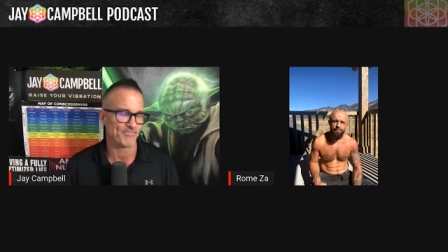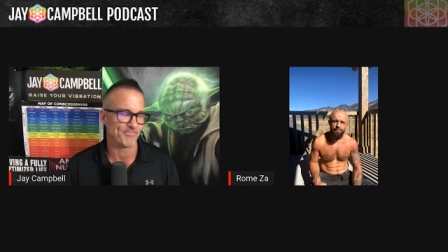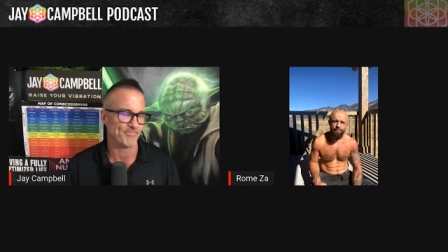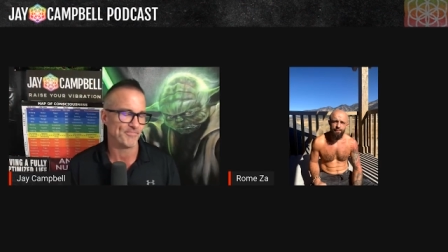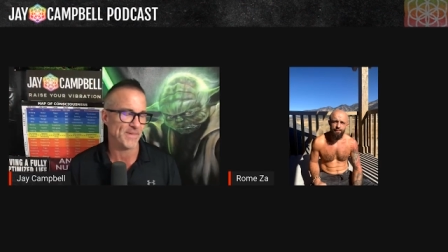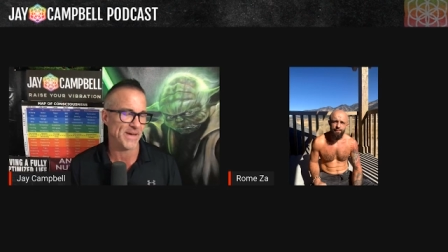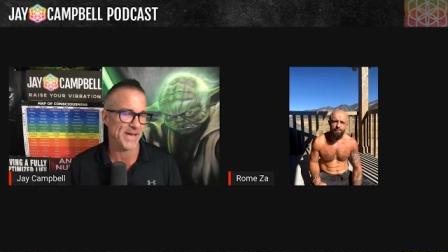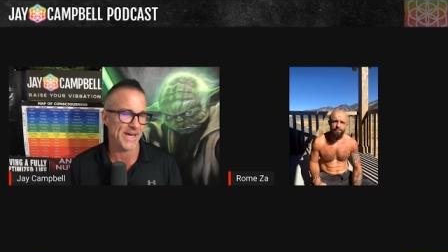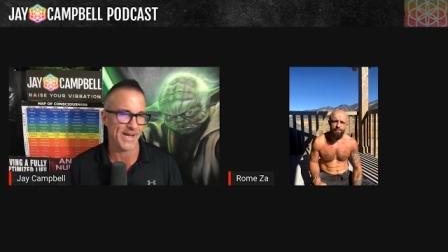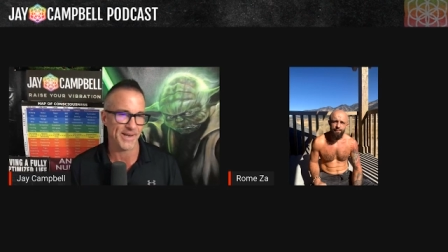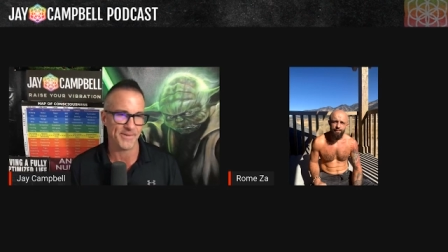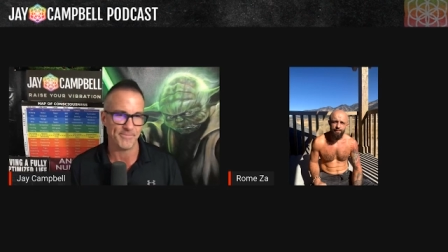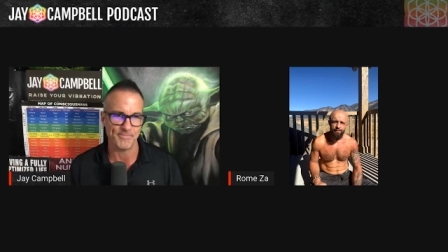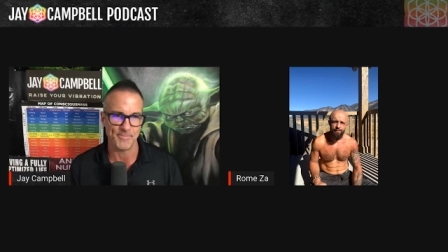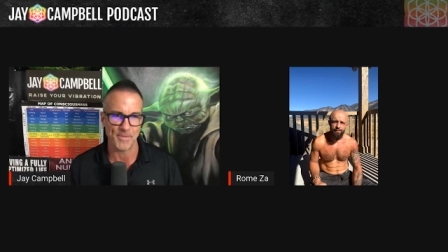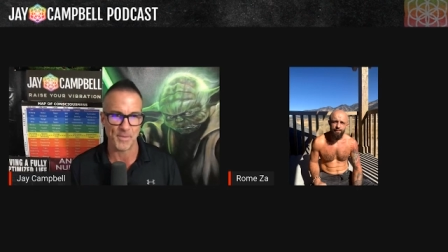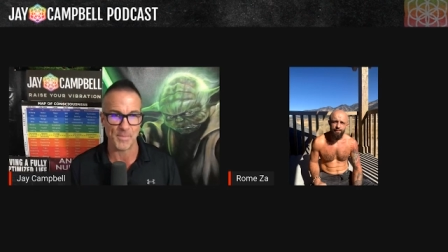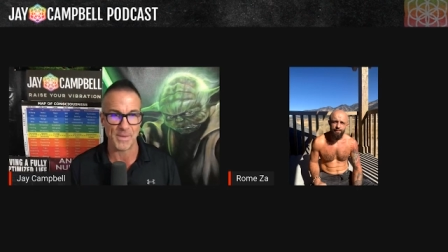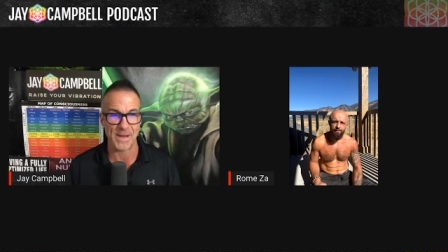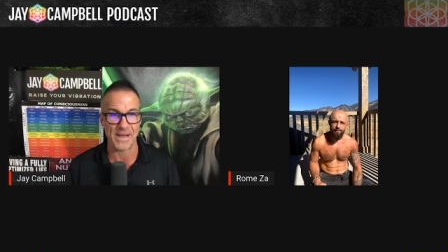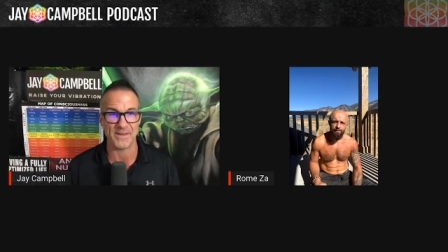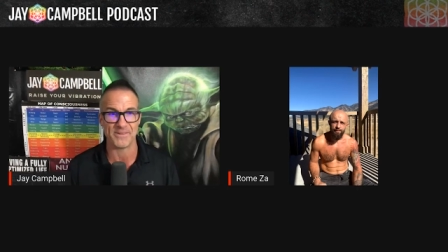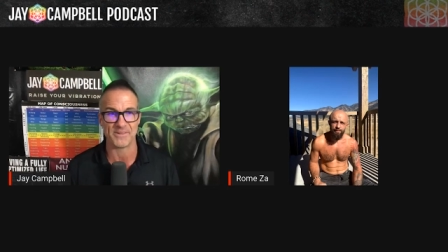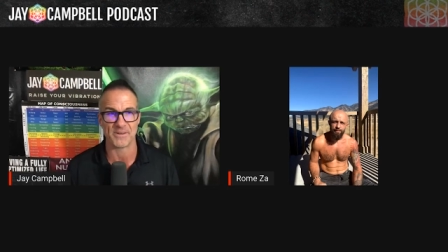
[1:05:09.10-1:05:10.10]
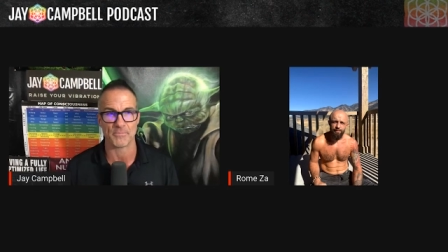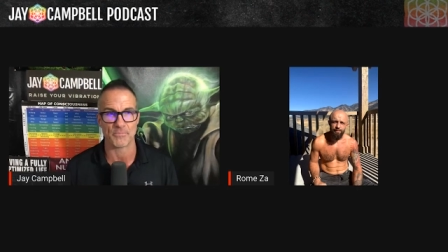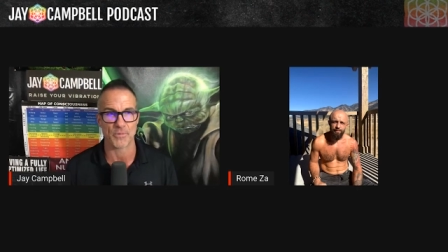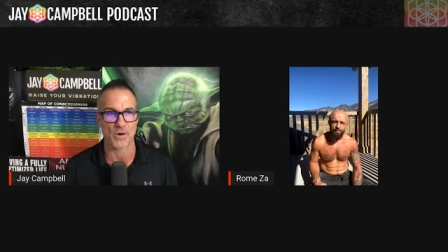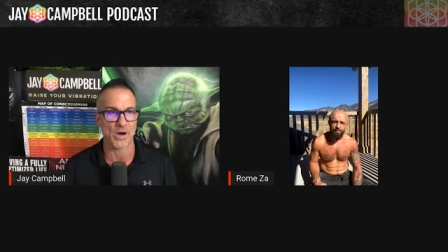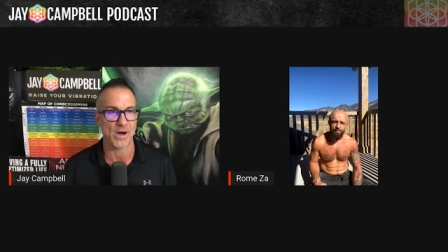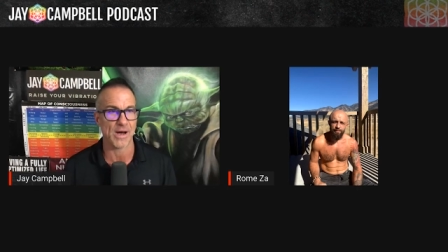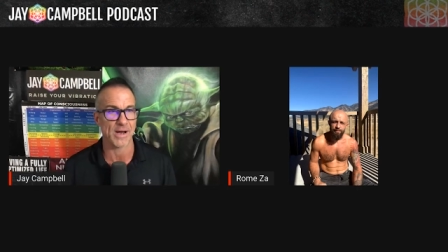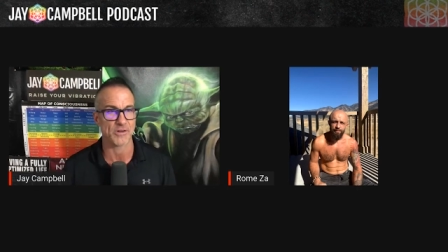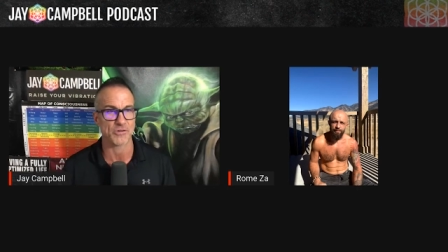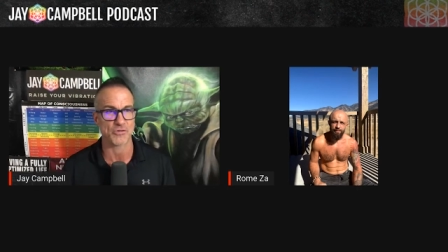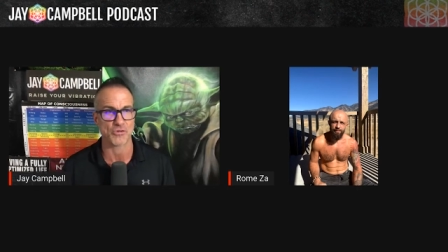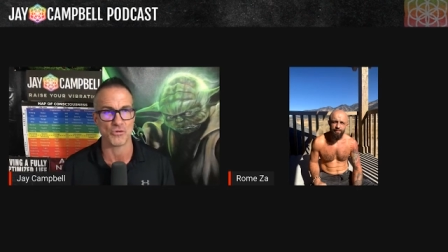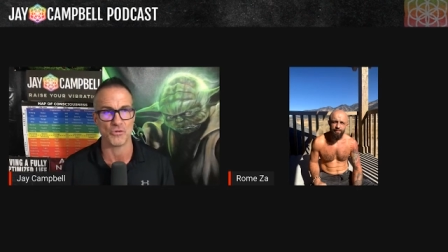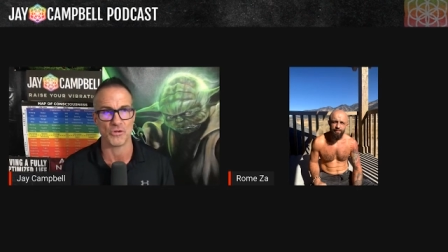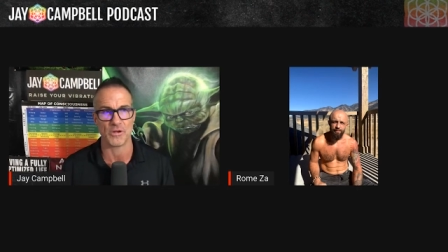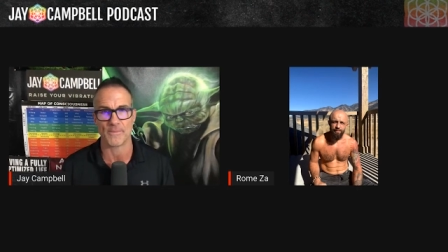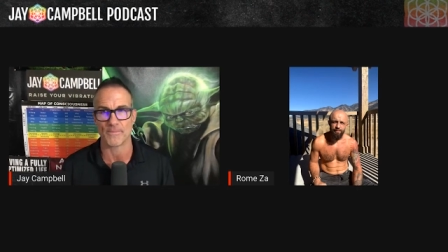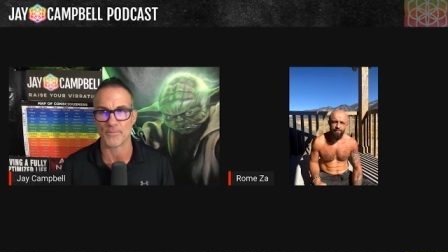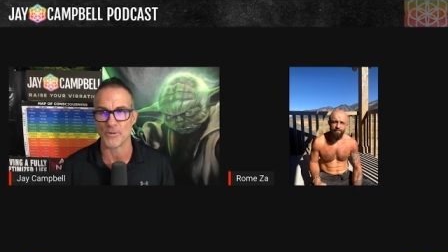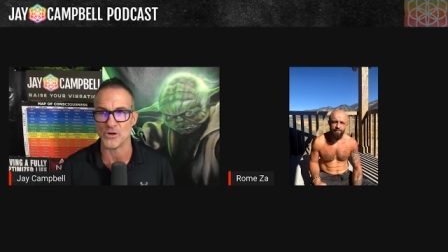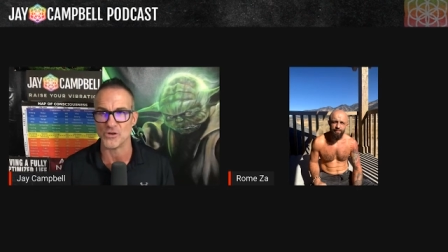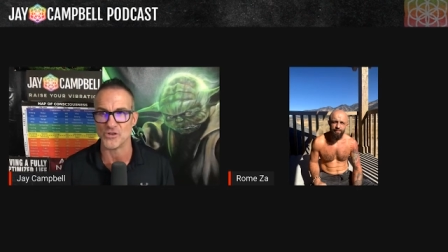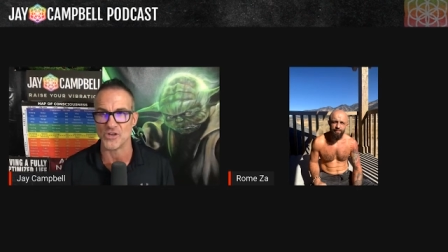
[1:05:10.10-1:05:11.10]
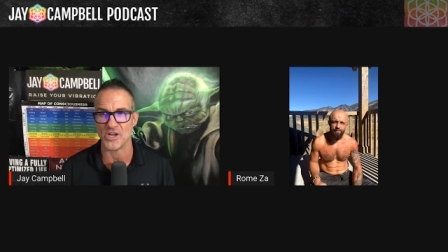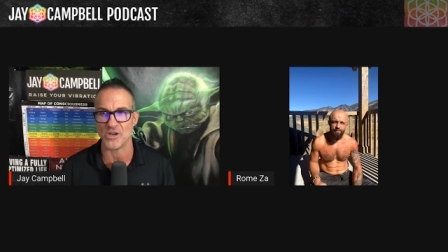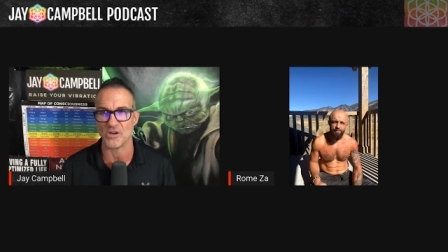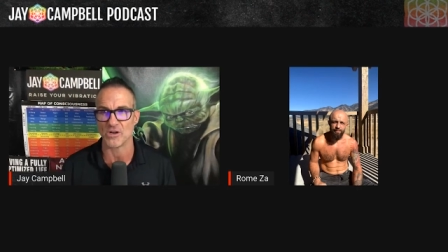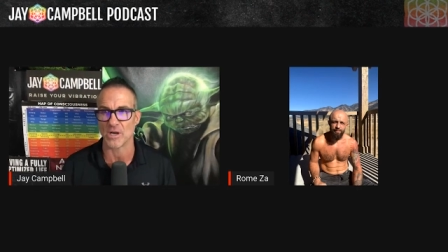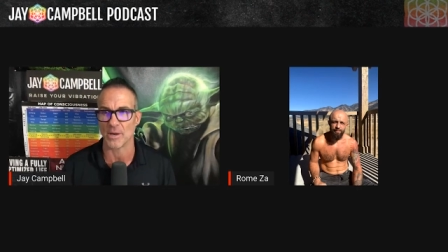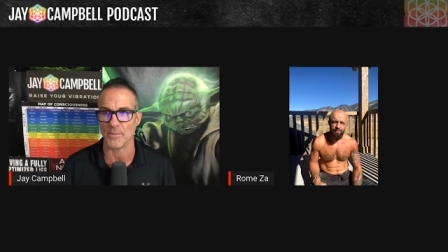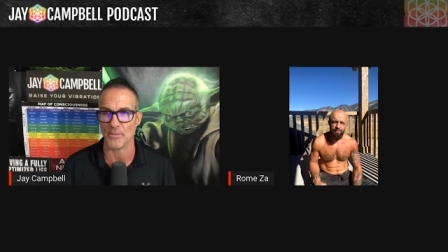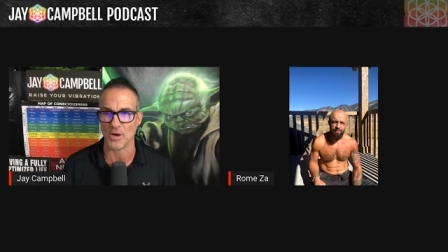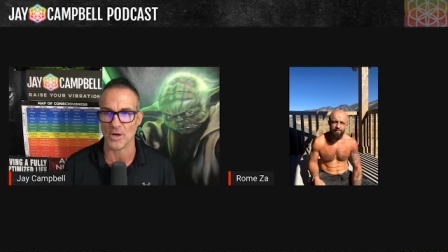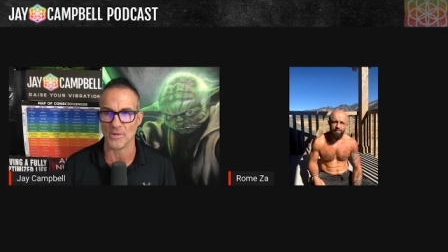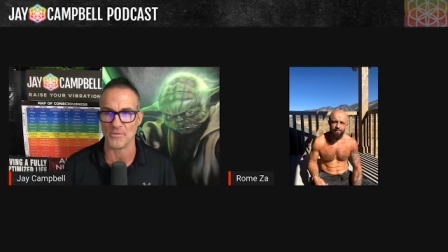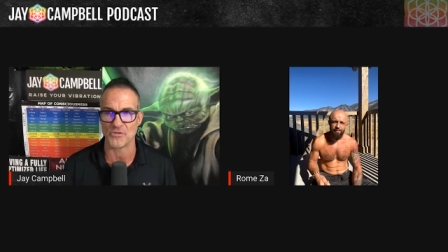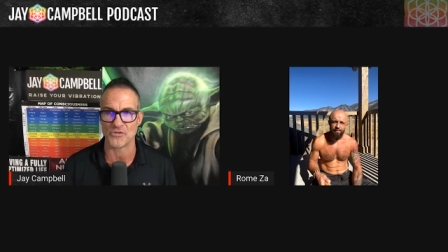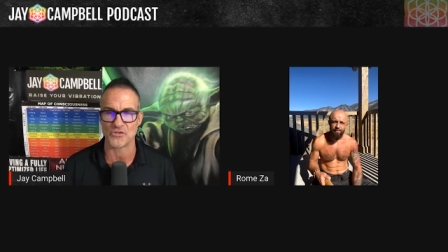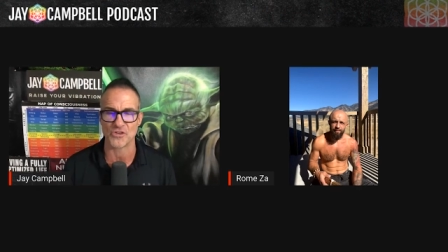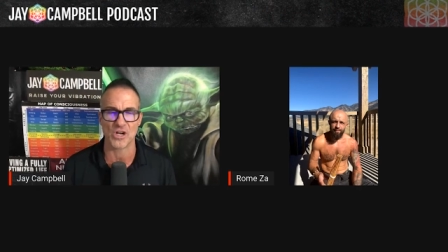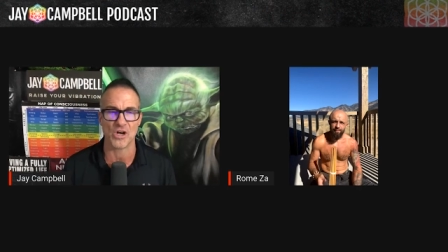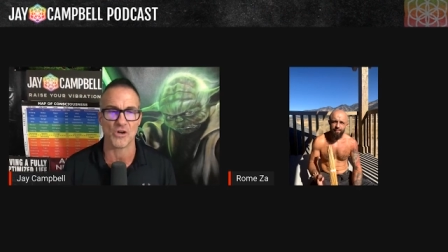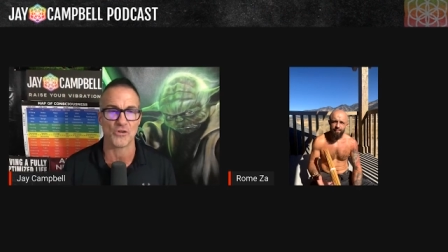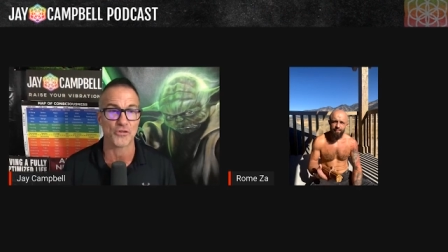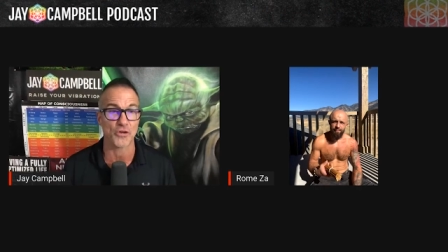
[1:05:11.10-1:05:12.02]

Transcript: Man, amazing, bro. I truly appreciate you coming on the show.